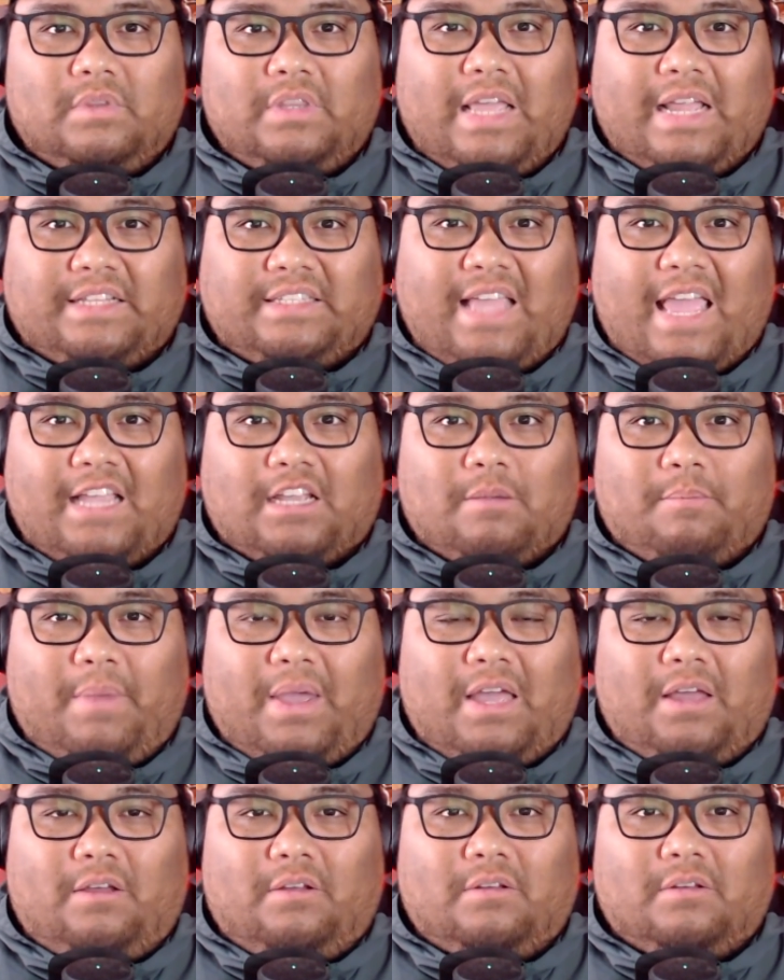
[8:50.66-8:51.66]
They take him
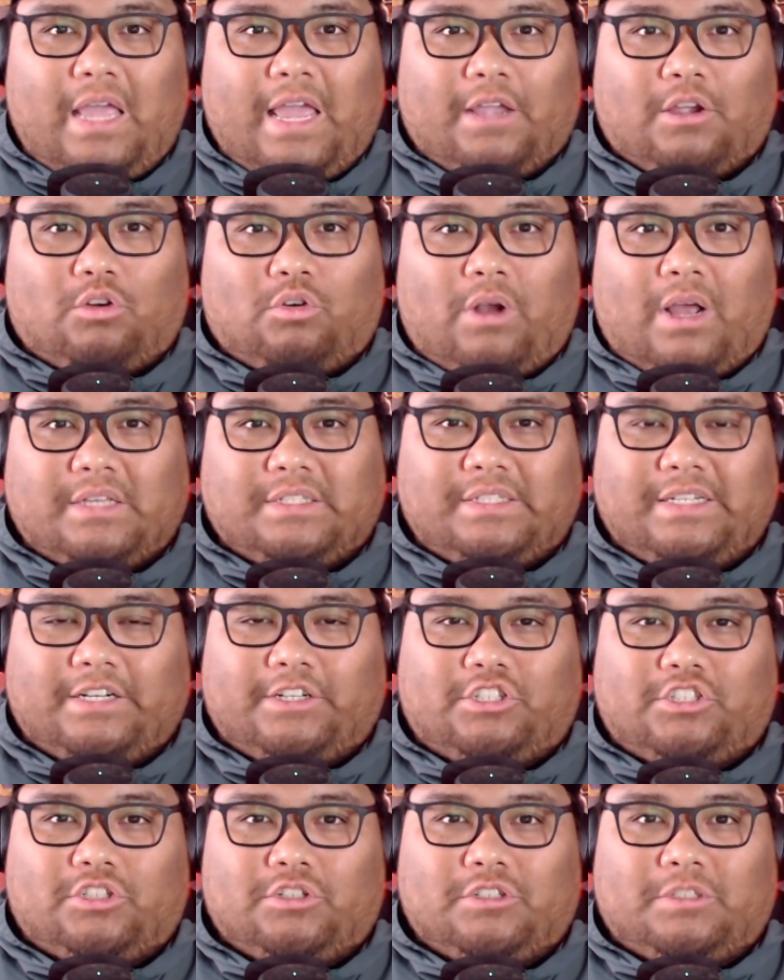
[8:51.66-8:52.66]
out, and Crosshair
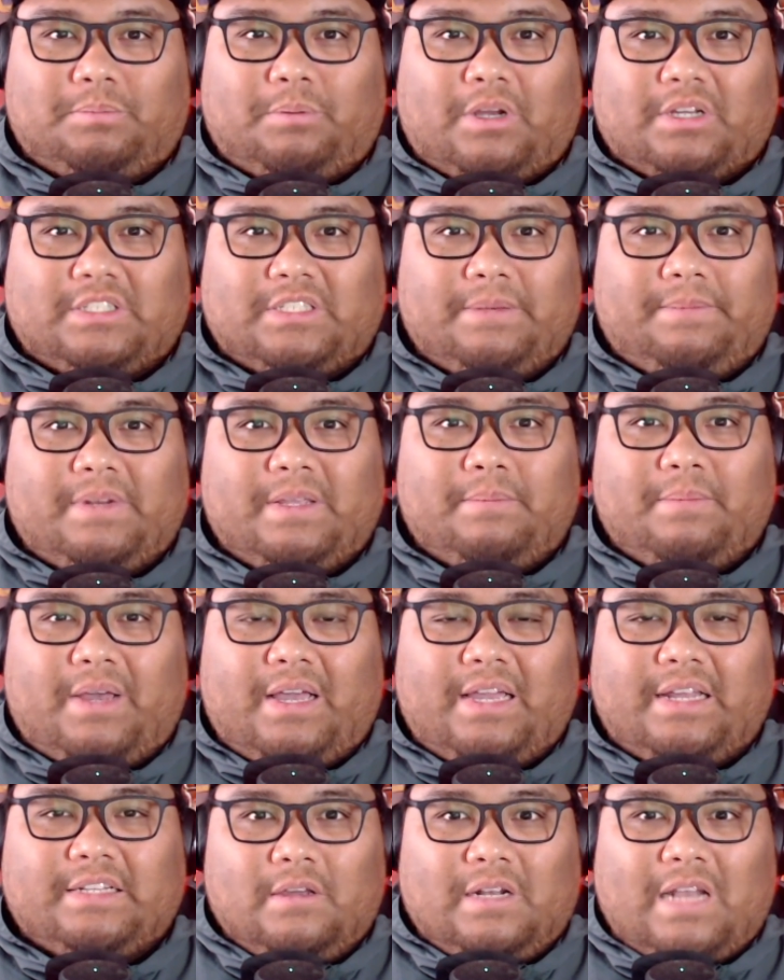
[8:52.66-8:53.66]
shoots proximity
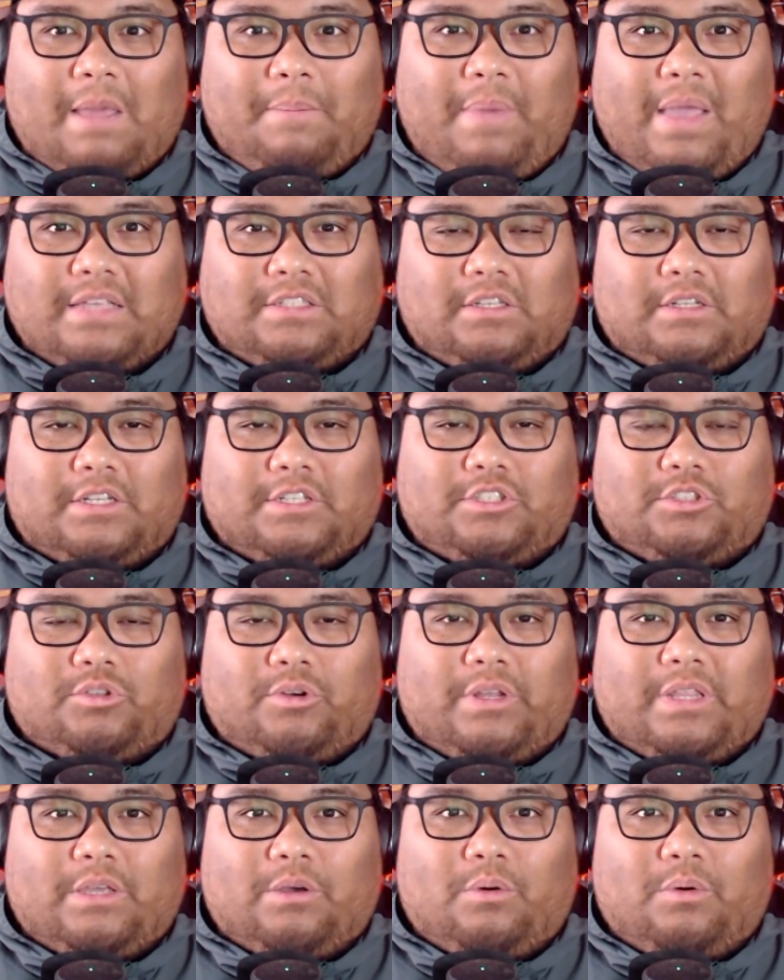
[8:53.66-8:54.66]
mines that basically
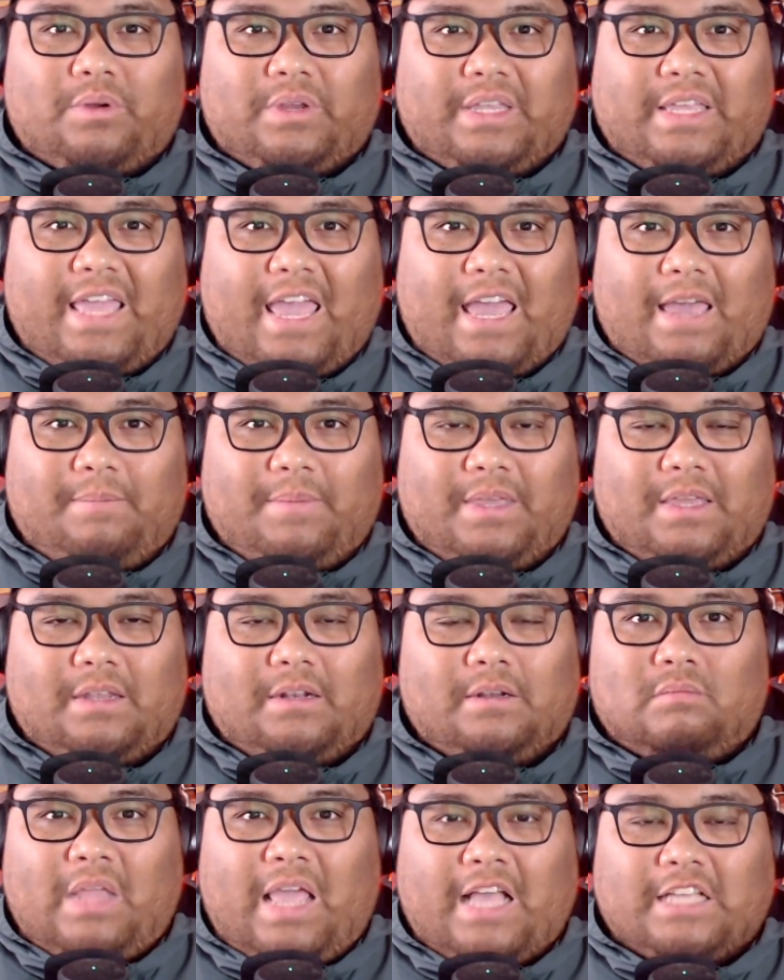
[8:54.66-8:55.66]
destroy the whole encampment.
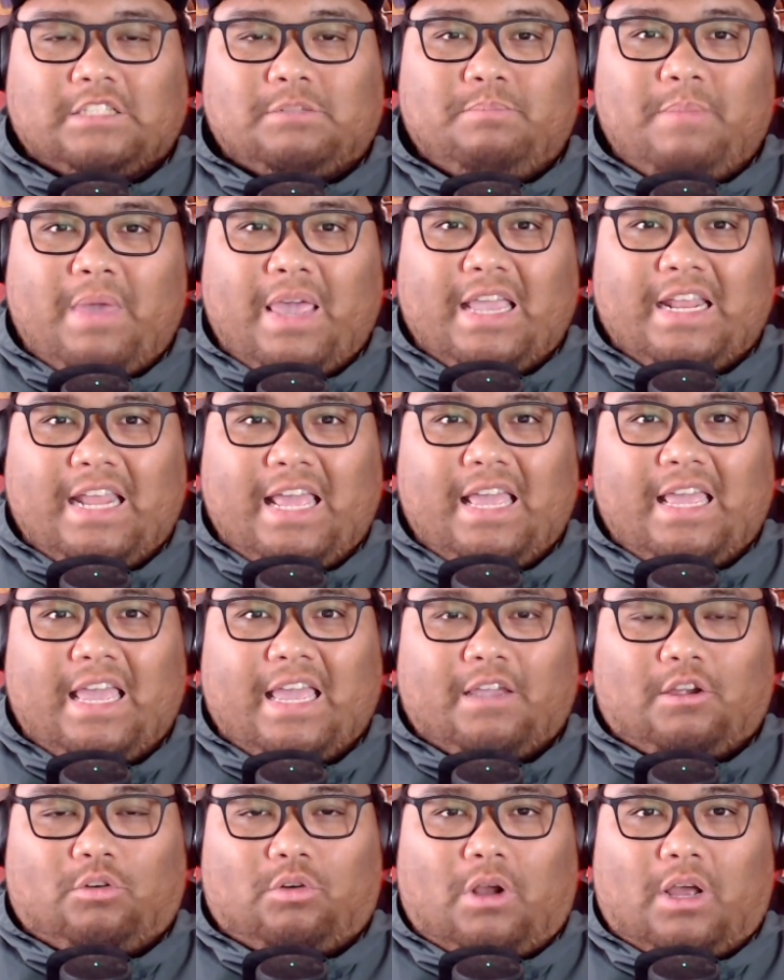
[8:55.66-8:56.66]
As Mayday
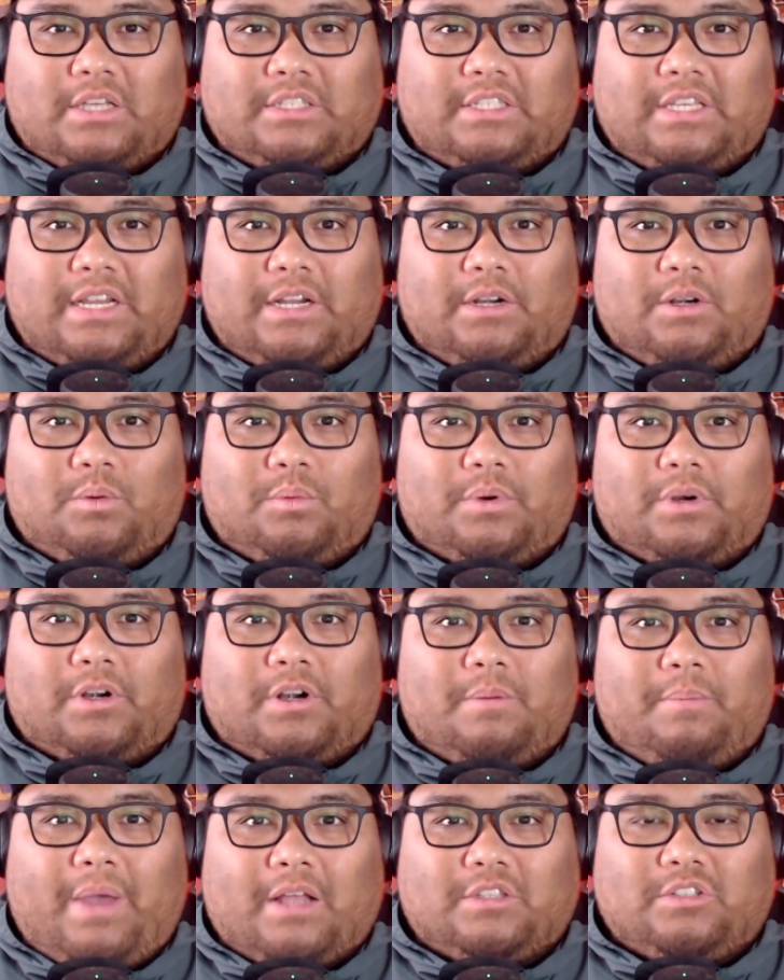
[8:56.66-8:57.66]
and Crosshair were
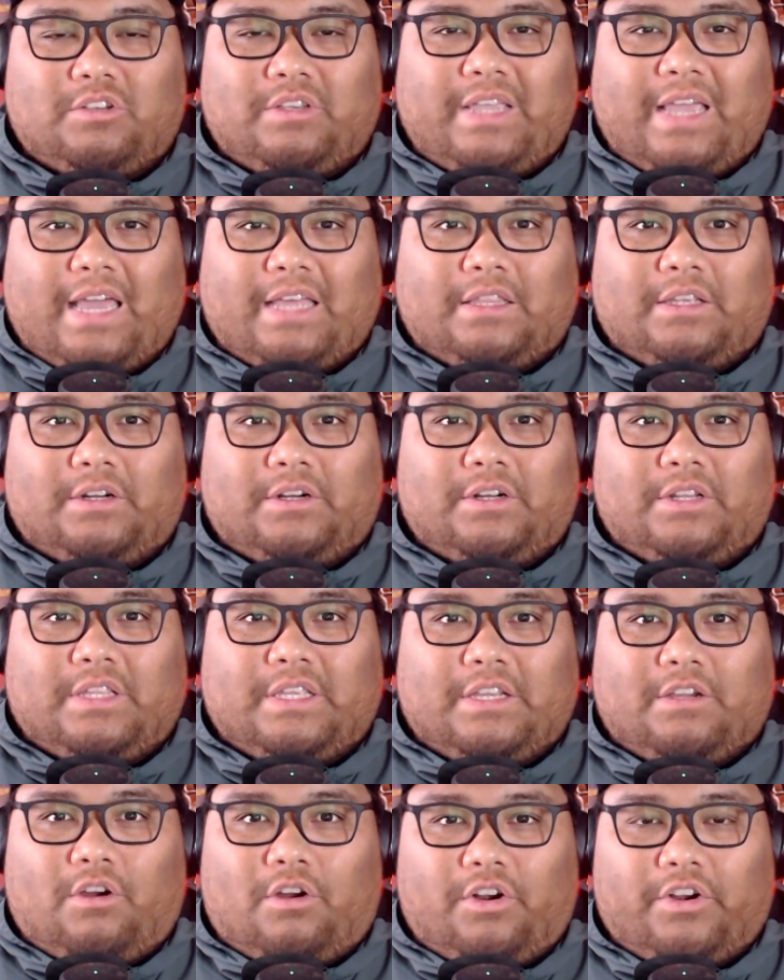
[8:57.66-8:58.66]
about to gather
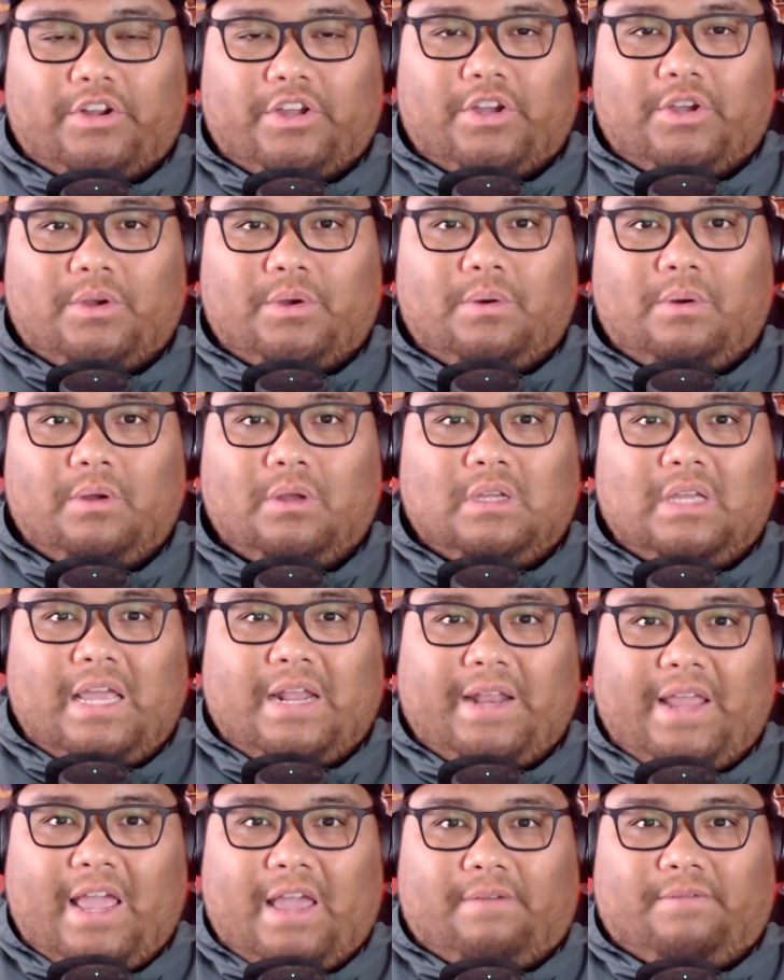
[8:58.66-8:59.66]
the cargo,
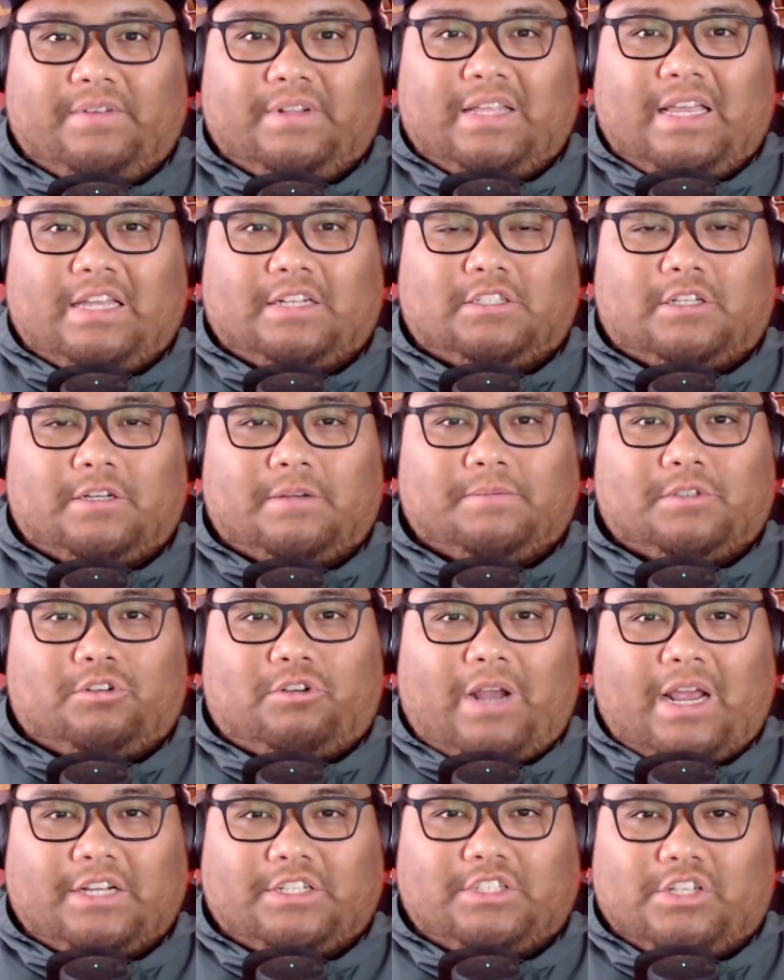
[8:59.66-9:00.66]
an avalanche comes
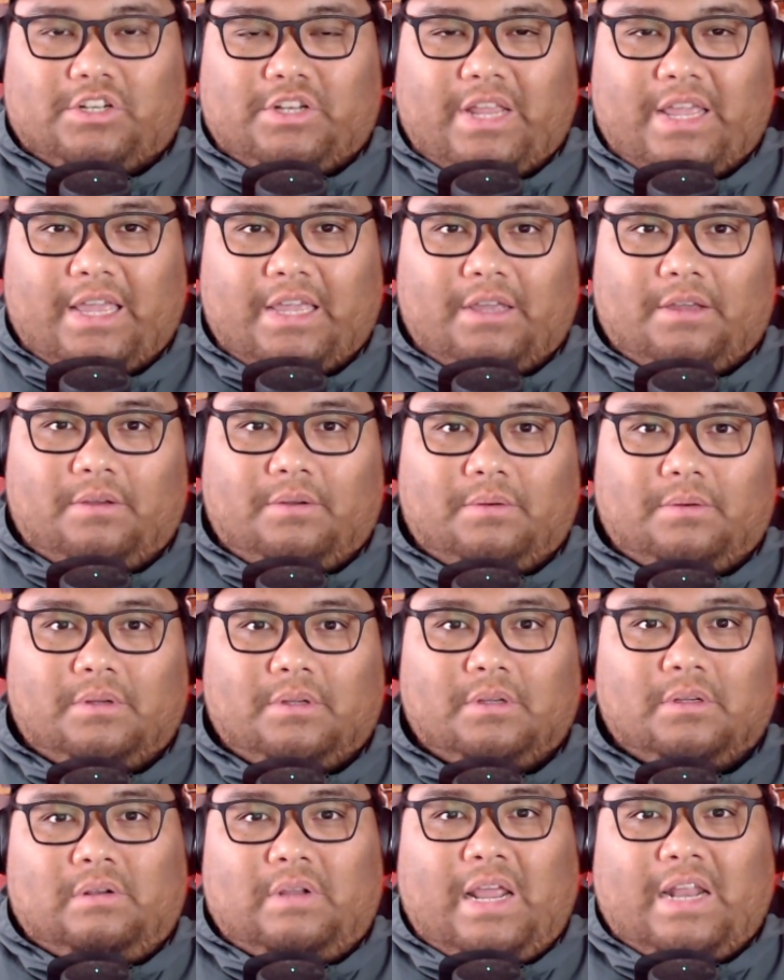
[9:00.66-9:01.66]
crashing down
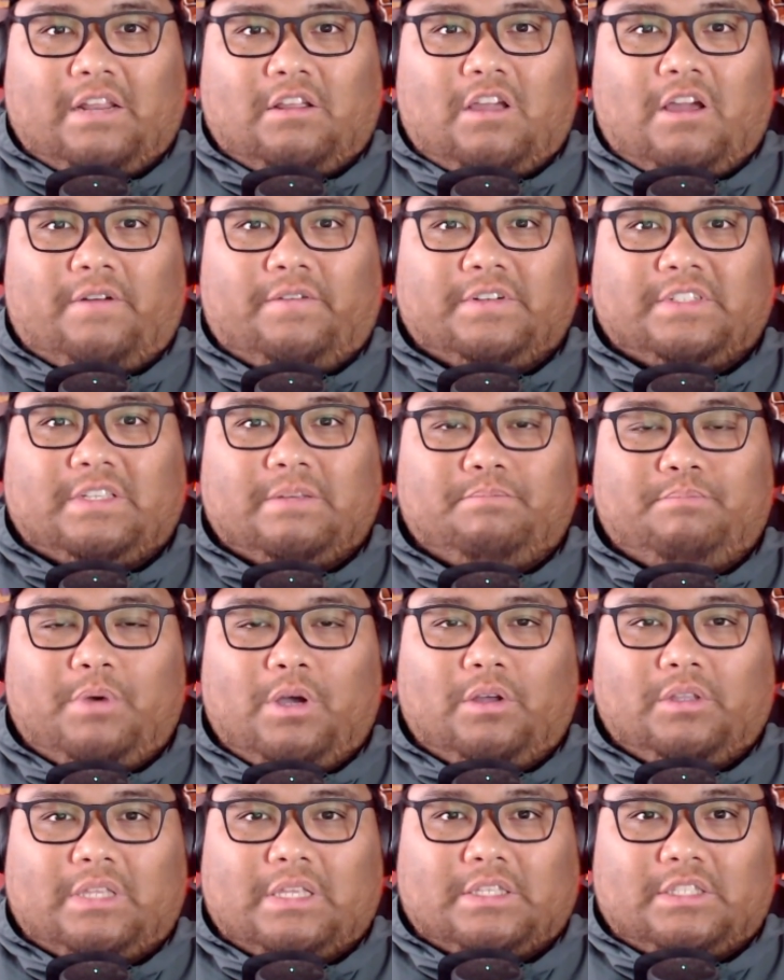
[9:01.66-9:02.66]
and covers them both in